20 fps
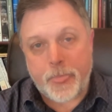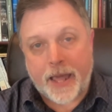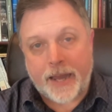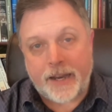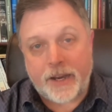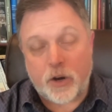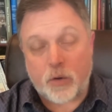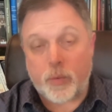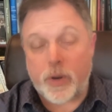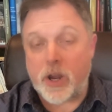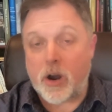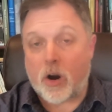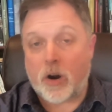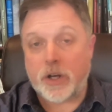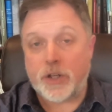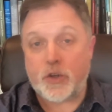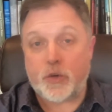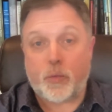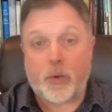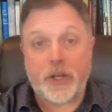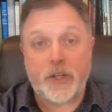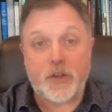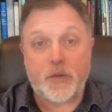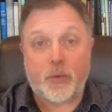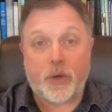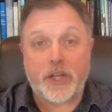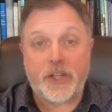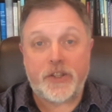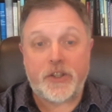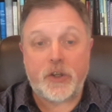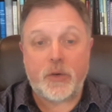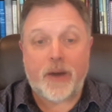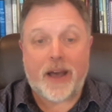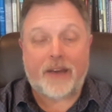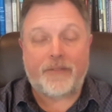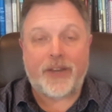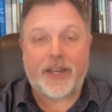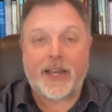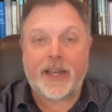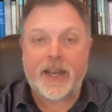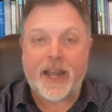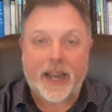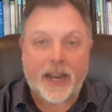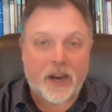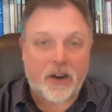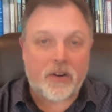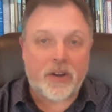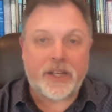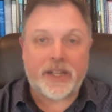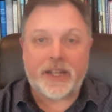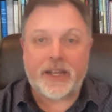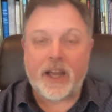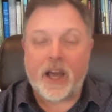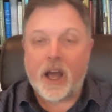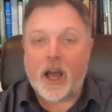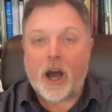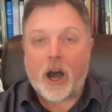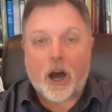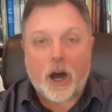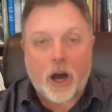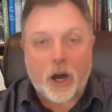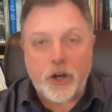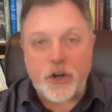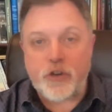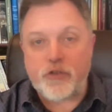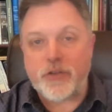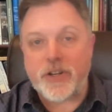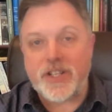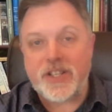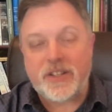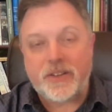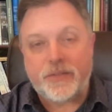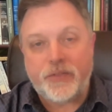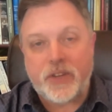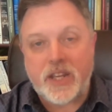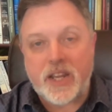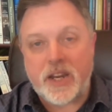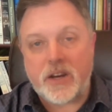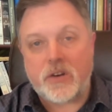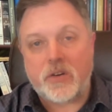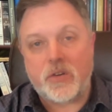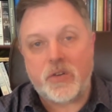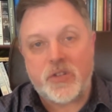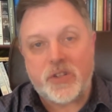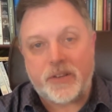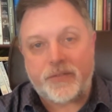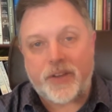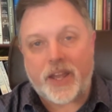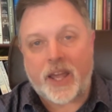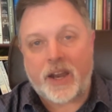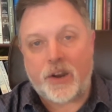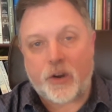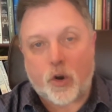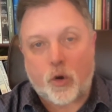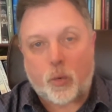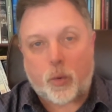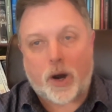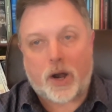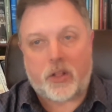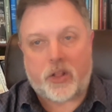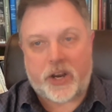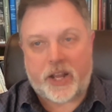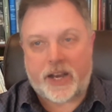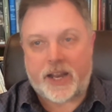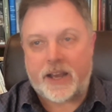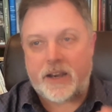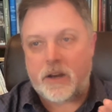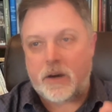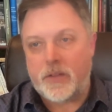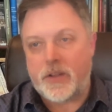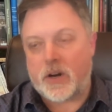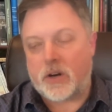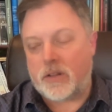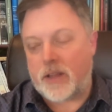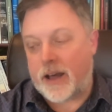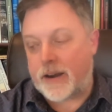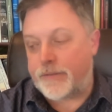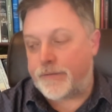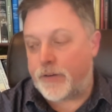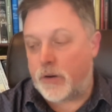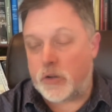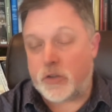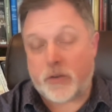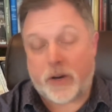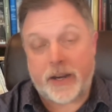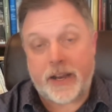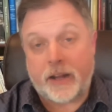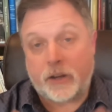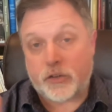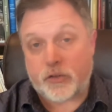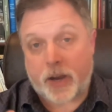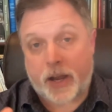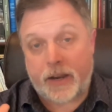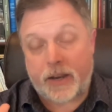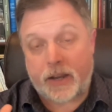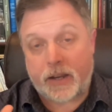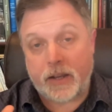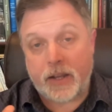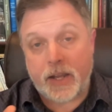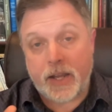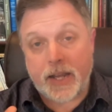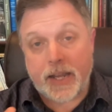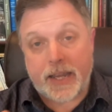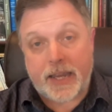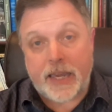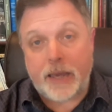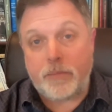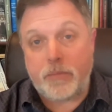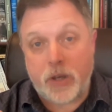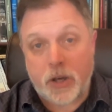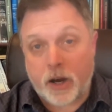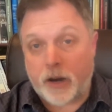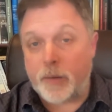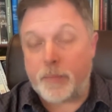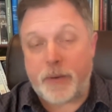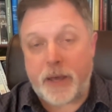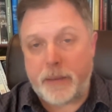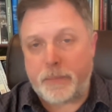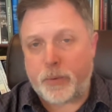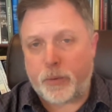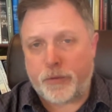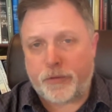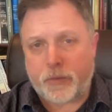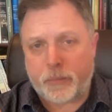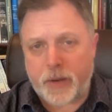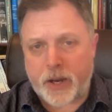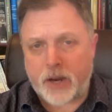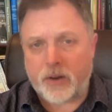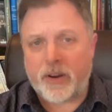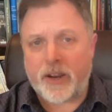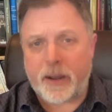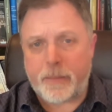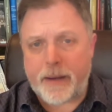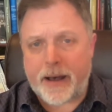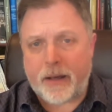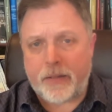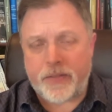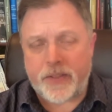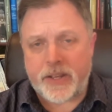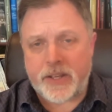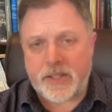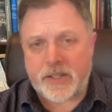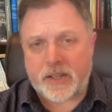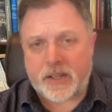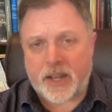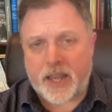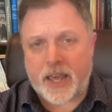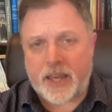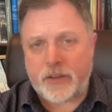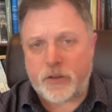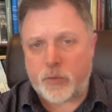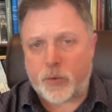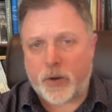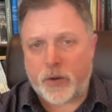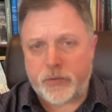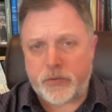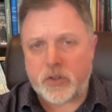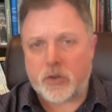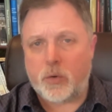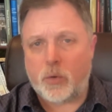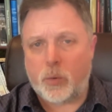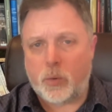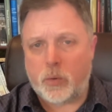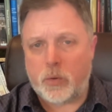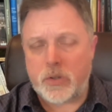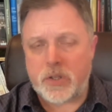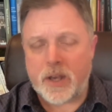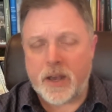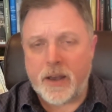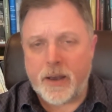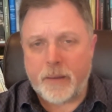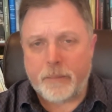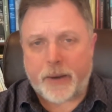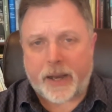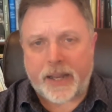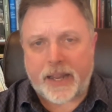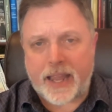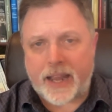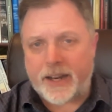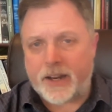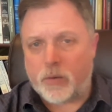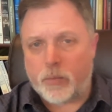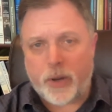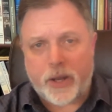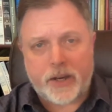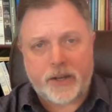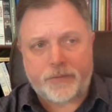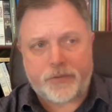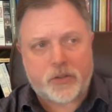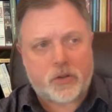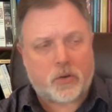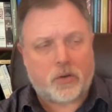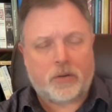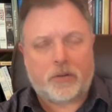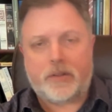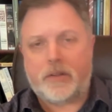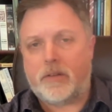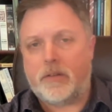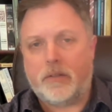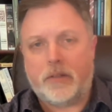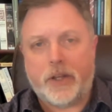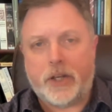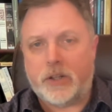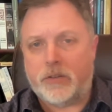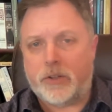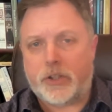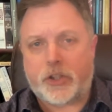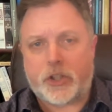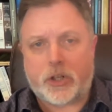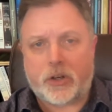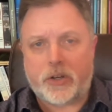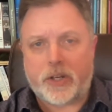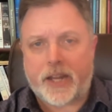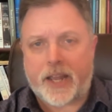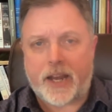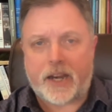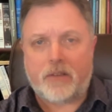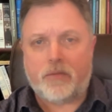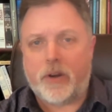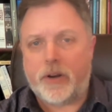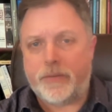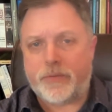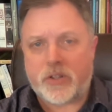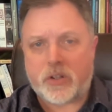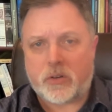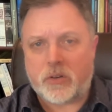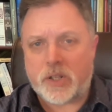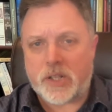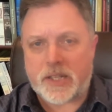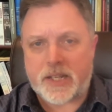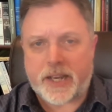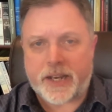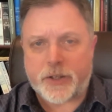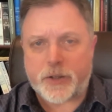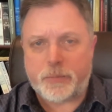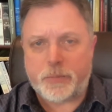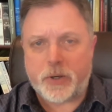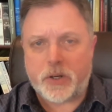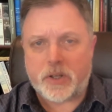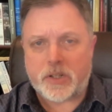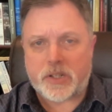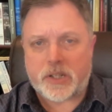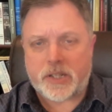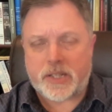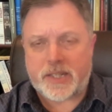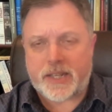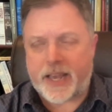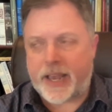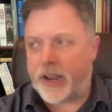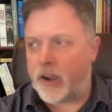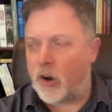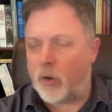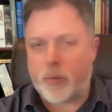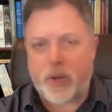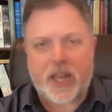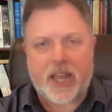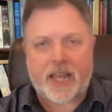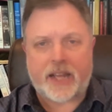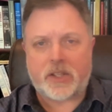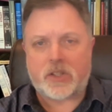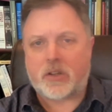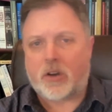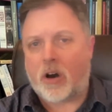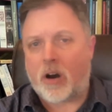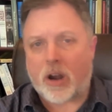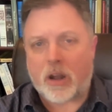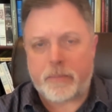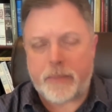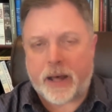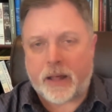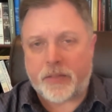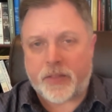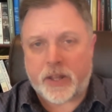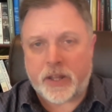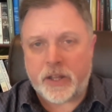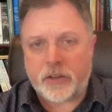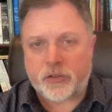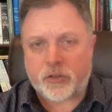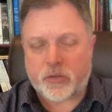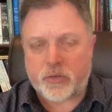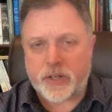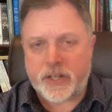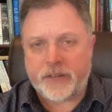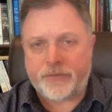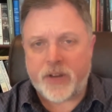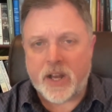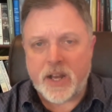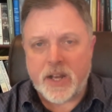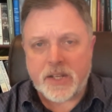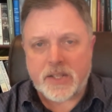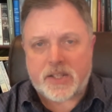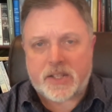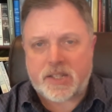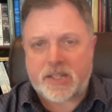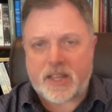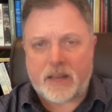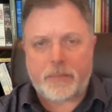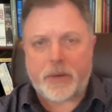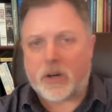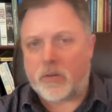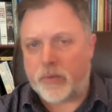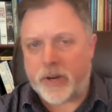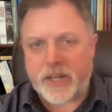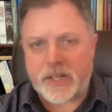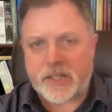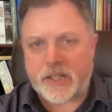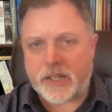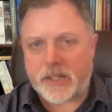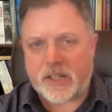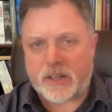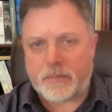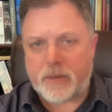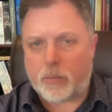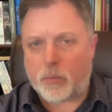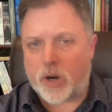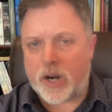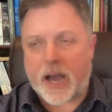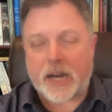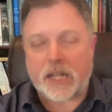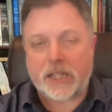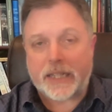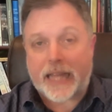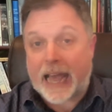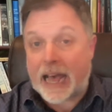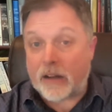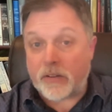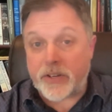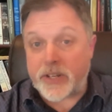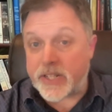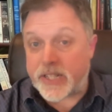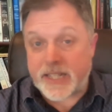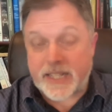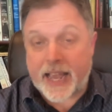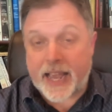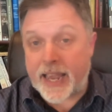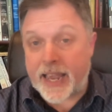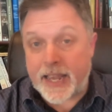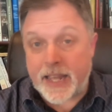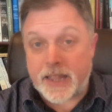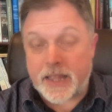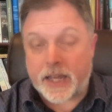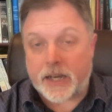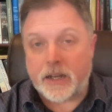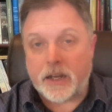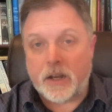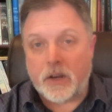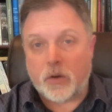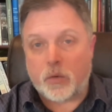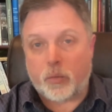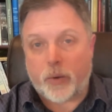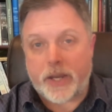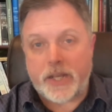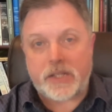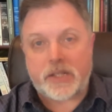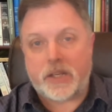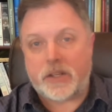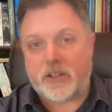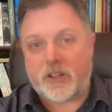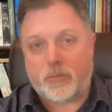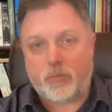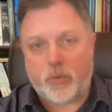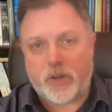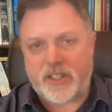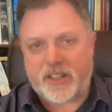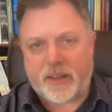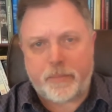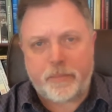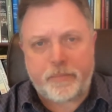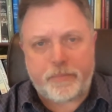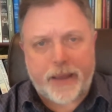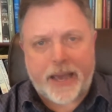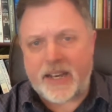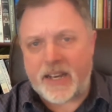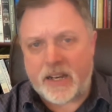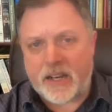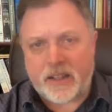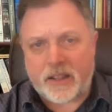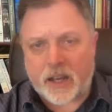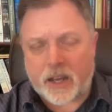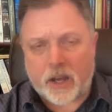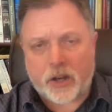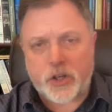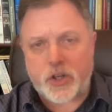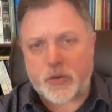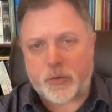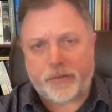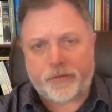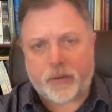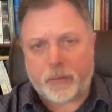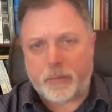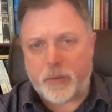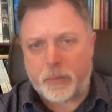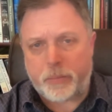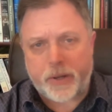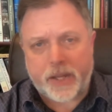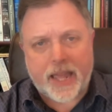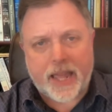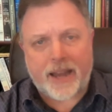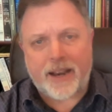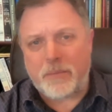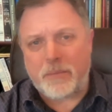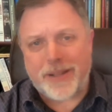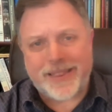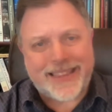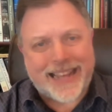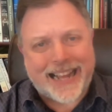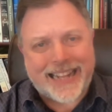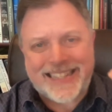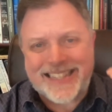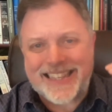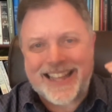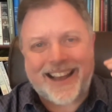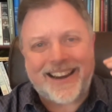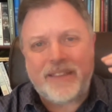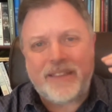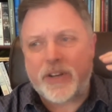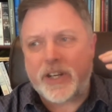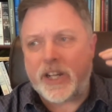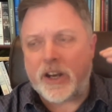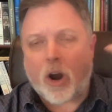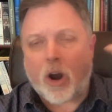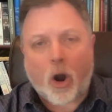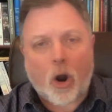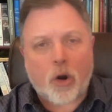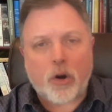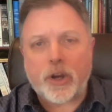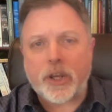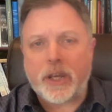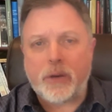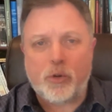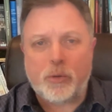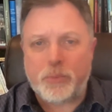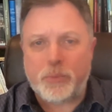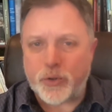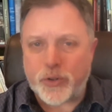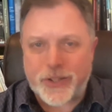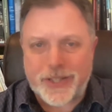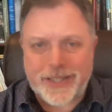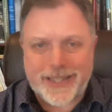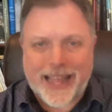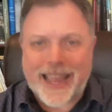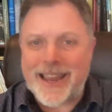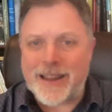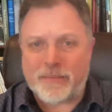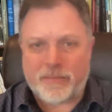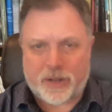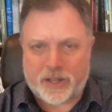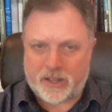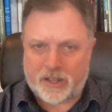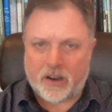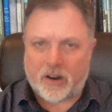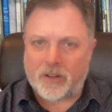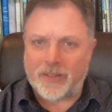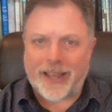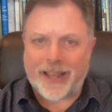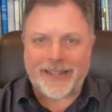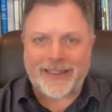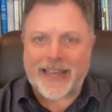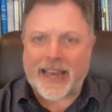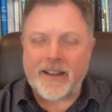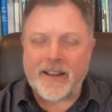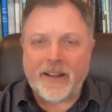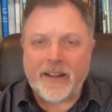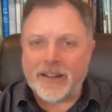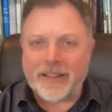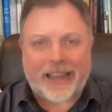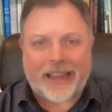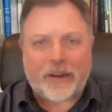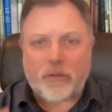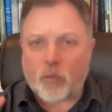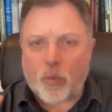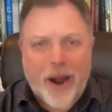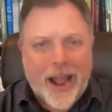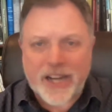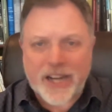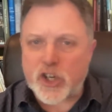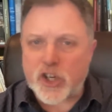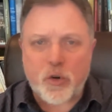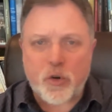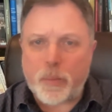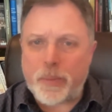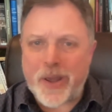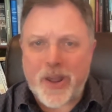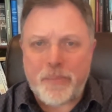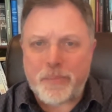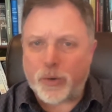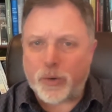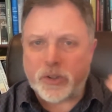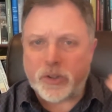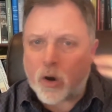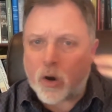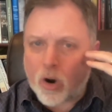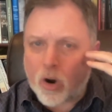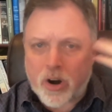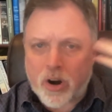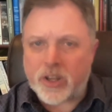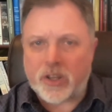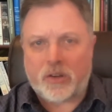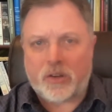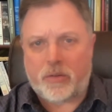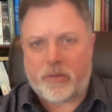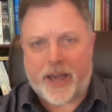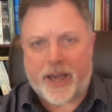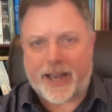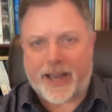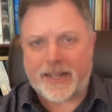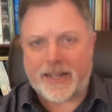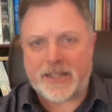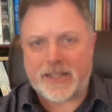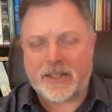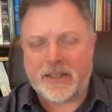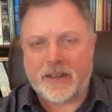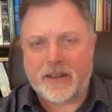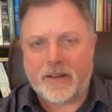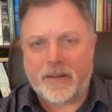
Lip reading: And here we are in 2022, having inherited hundreds of years of inequality. And I know there are a lot of folks right now trying to keep young people from hearing about this in K-12 schools by getting rid of certain literature and getting rid of certain textbooks and saying, oh, we can't talk about the history of systemic racism, and we're not allowed to say that racism was embedded in the country from the beginning. But that's not even an arguable statement, y'all. Like rational people don't argue that.